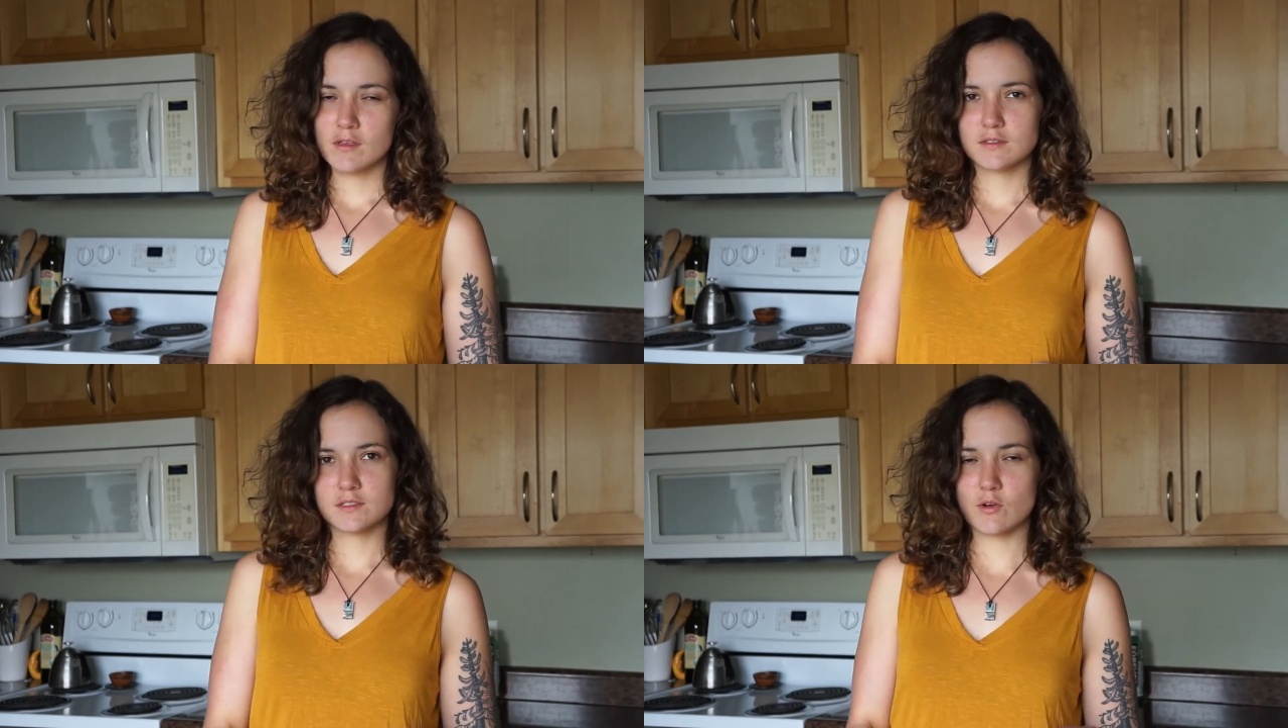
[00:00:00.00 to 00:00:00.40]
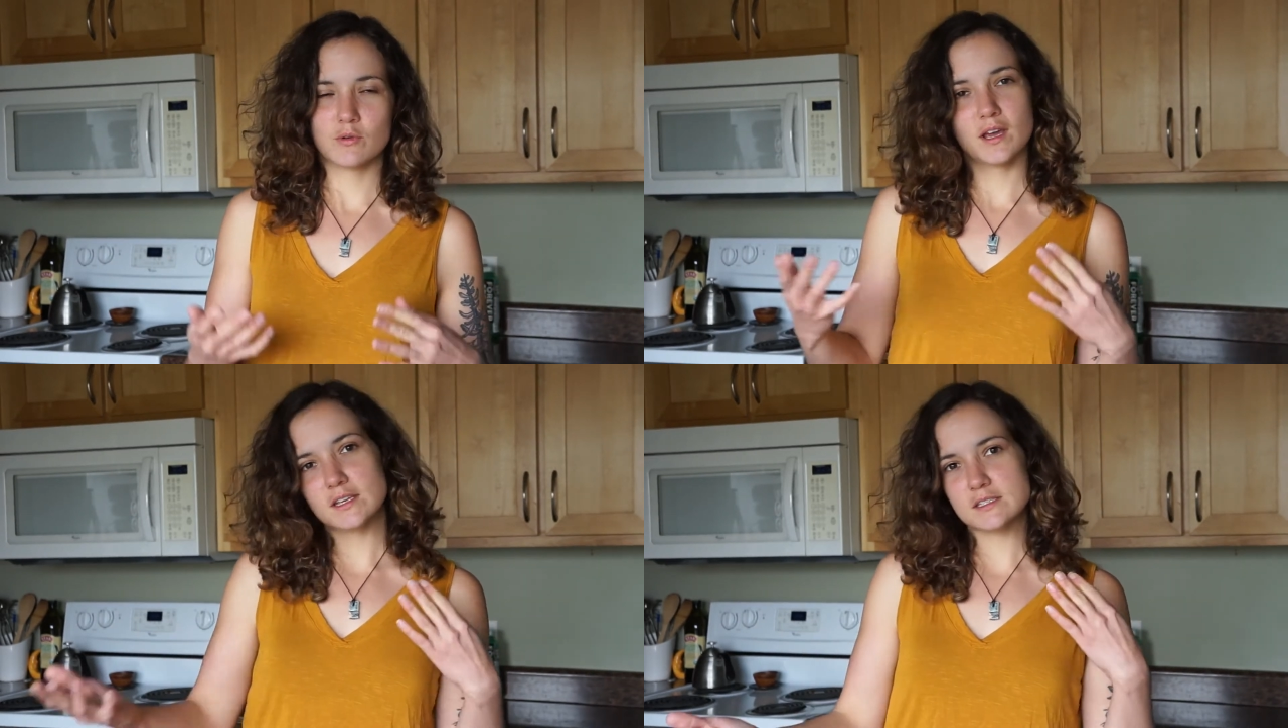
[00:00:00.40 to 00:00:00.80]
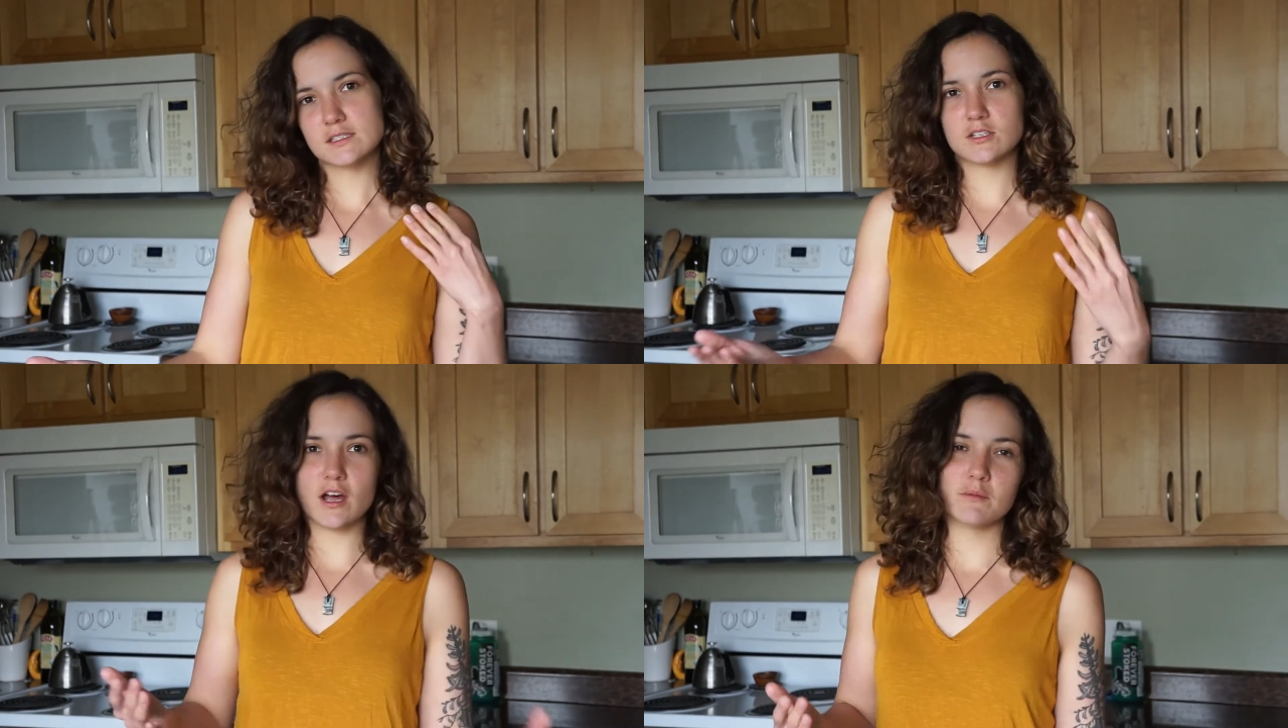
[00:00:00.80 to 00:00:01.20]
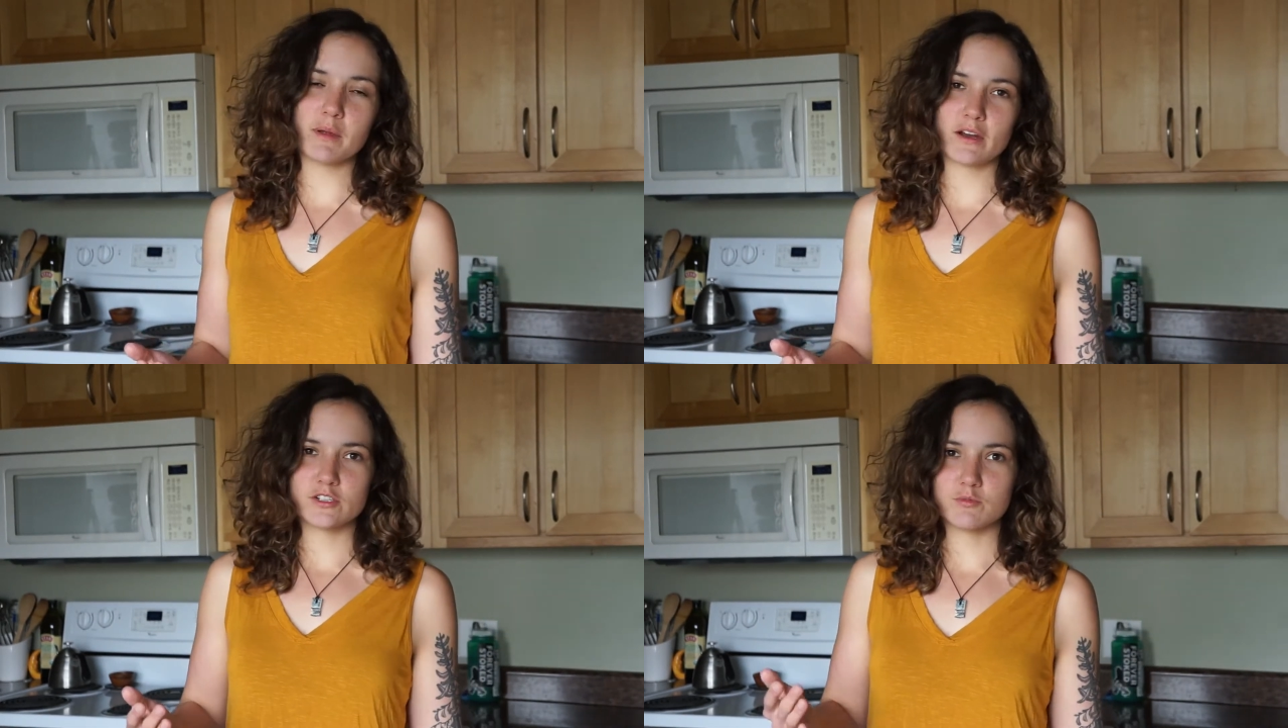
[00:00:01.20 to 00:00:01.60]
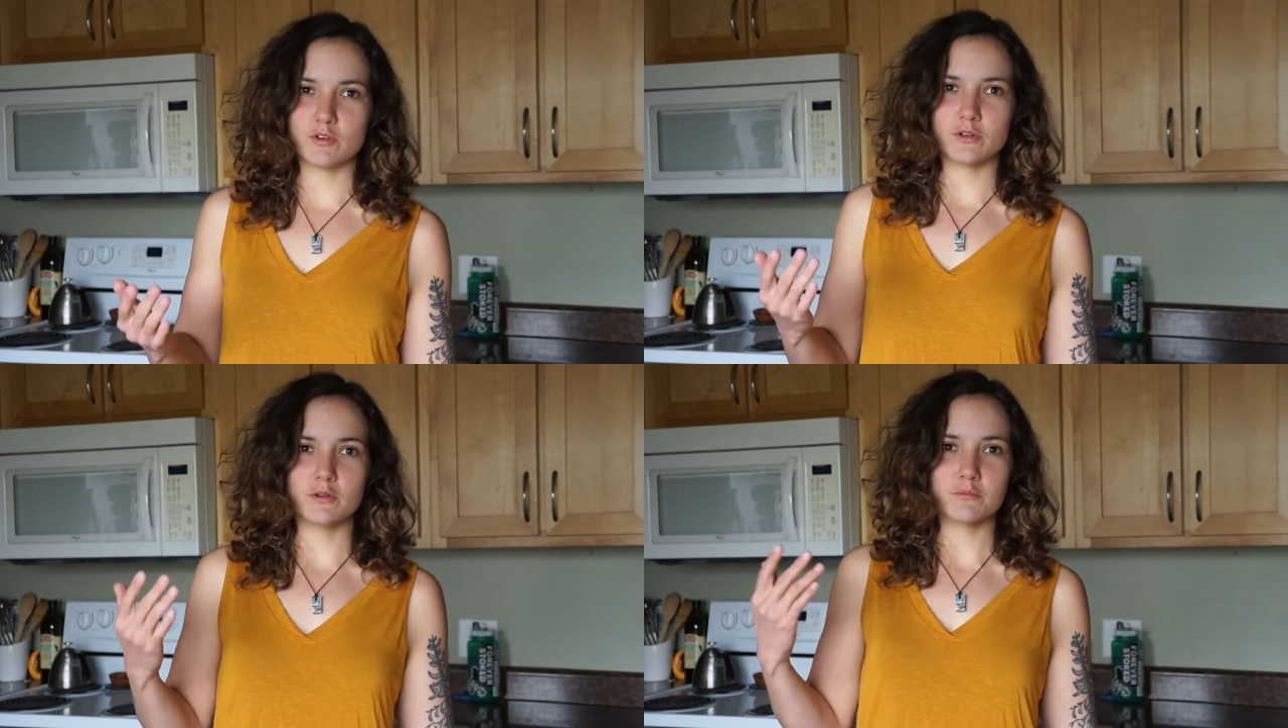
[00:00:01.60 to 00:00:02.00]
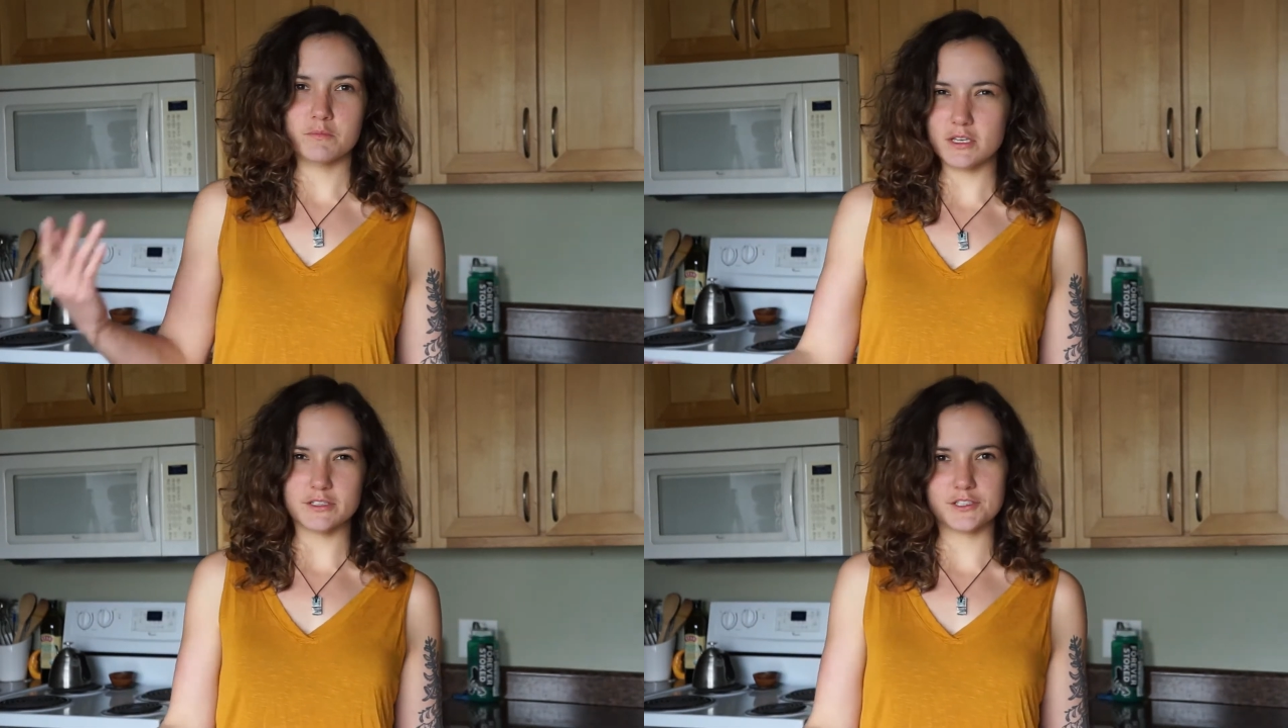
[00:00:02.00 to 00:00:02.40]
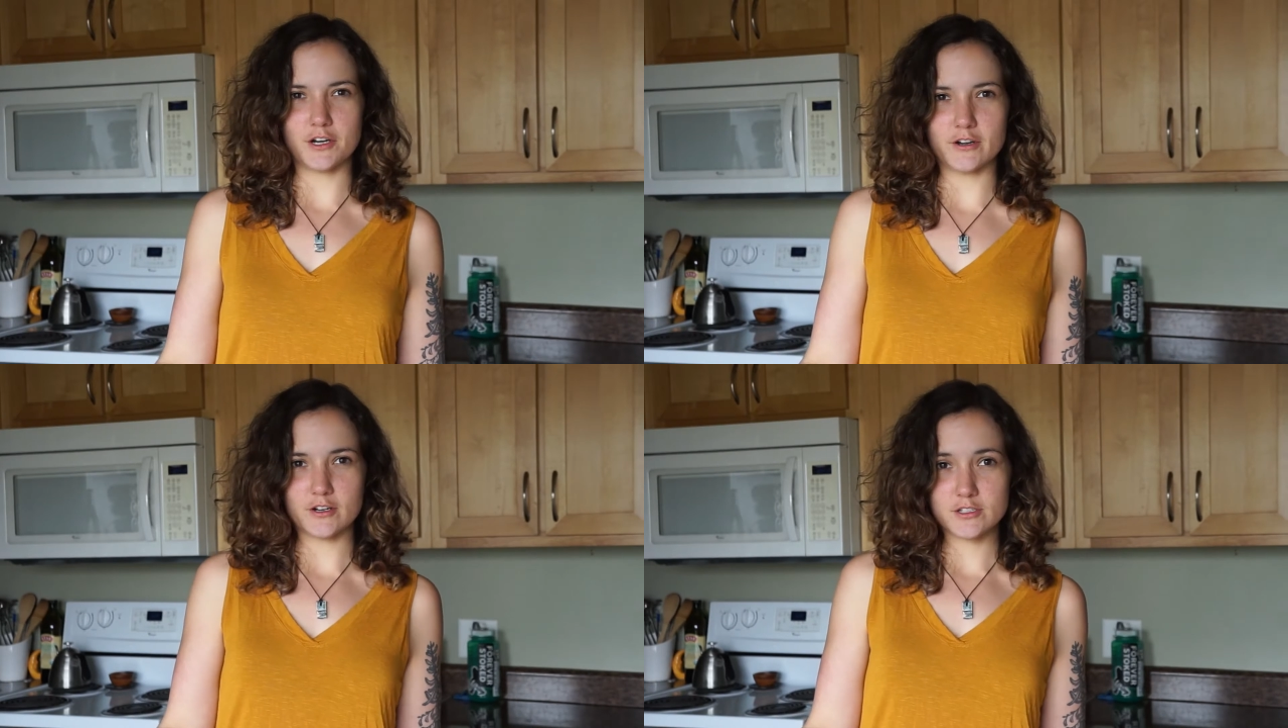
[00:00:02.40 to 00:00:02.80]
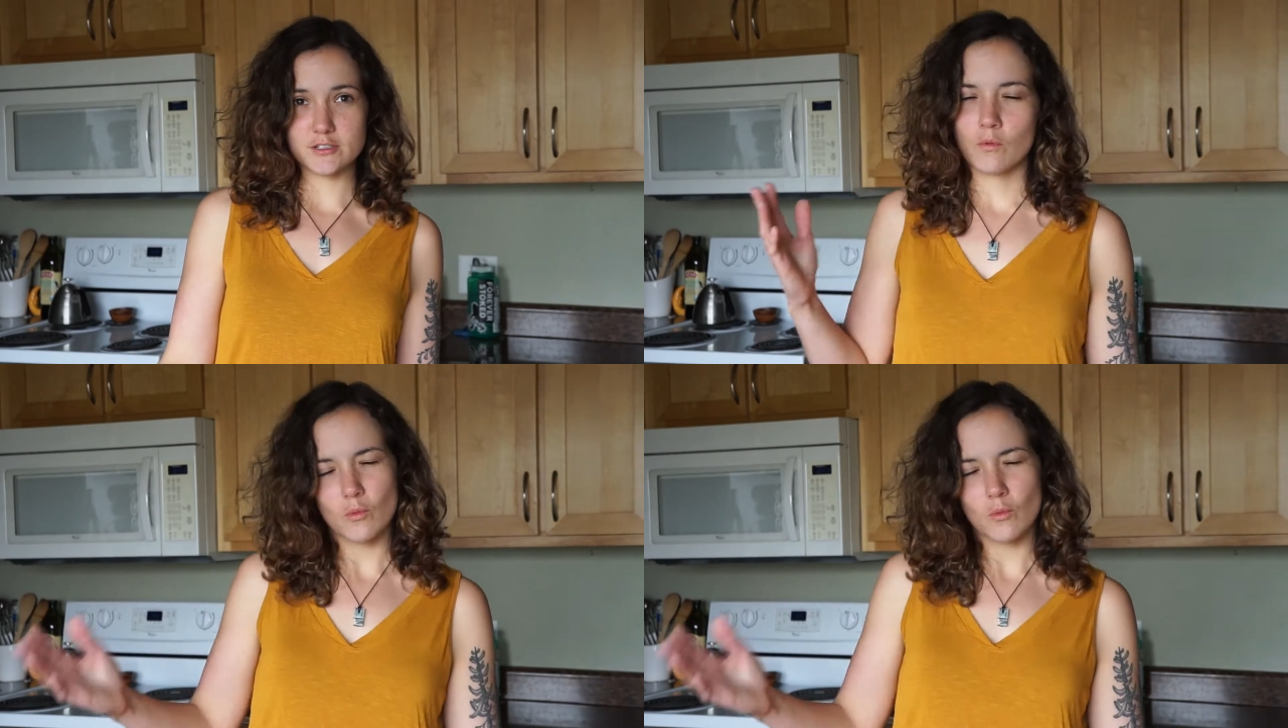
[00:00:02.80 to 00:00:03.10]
So nice, non-perishable meal starters.